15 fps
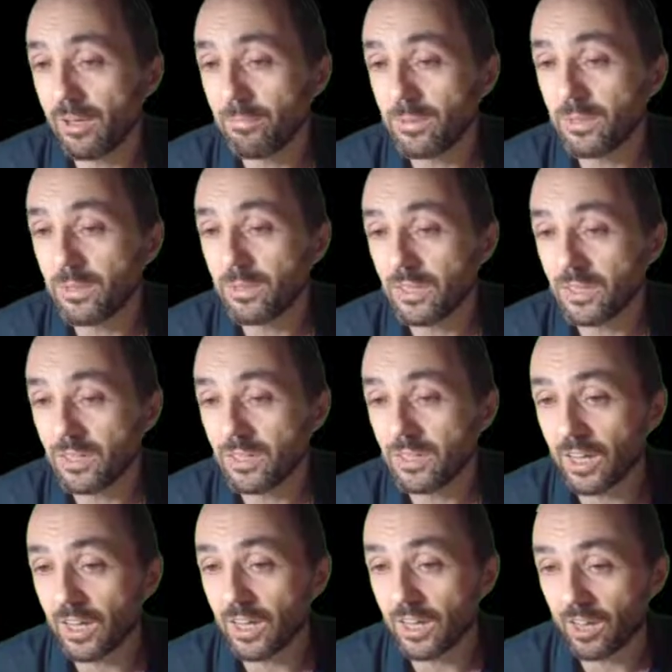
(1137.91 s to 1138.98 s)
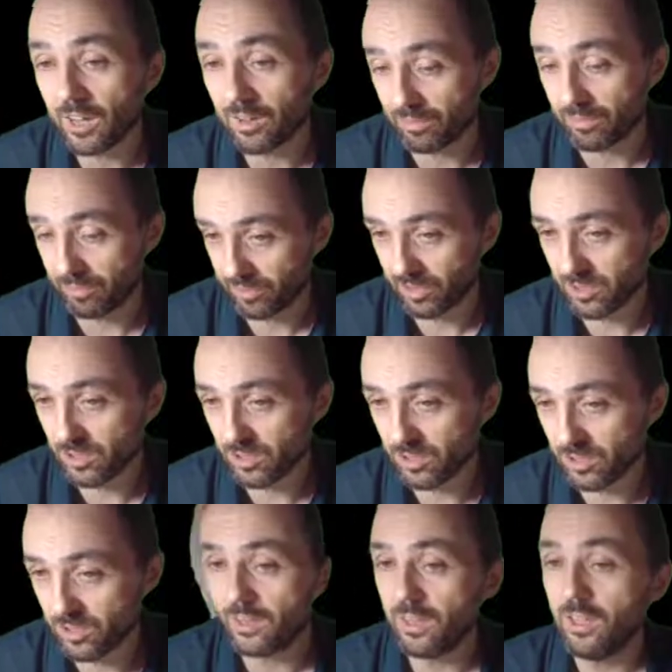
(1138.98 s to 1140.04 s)
B, E, and F, and so
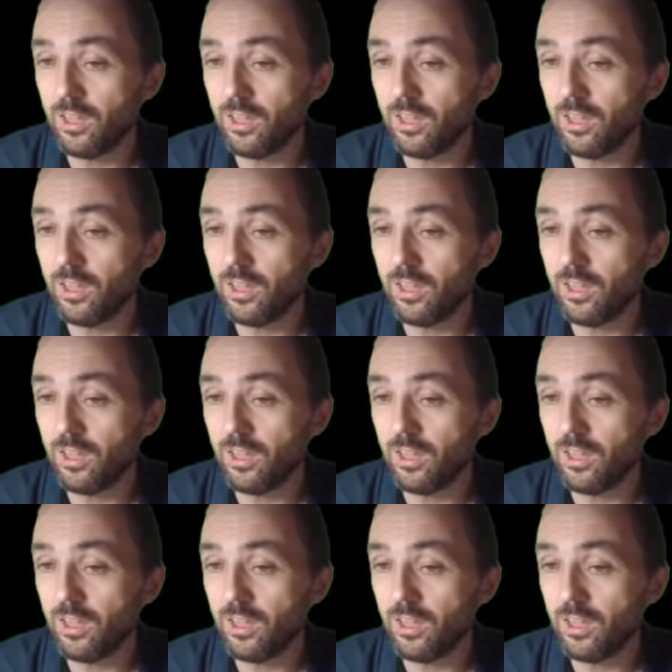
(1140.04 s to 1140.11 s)
on.